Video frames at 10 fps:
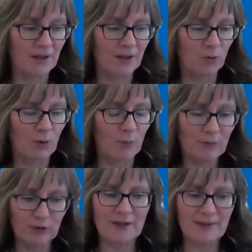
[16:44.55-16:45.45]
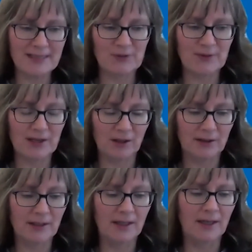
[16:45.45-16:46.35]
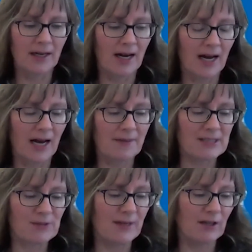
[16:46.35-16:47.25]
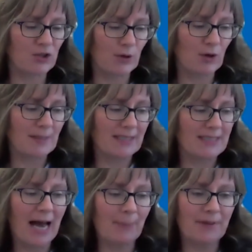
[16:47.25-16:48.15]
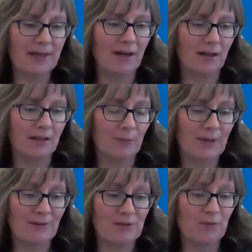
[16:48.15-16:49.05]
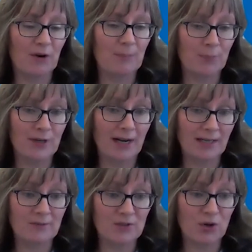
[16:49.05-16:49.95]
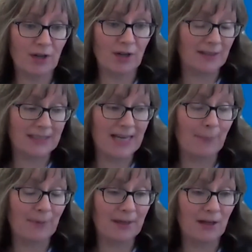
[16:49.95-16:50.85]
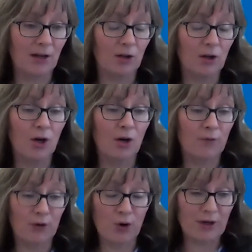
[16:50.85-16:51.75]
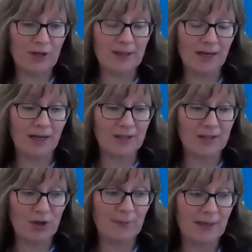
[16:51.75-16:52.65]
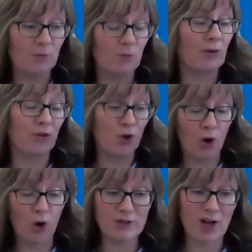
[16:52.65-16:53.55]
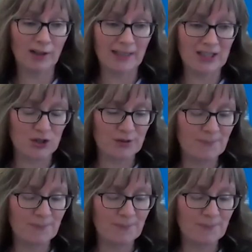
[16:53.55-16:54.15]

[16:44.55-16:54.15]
what we've learned in this field. So we go to the top of the hill, and we have some very productive soils at the top of the hill for corn and soybean with no salt issues.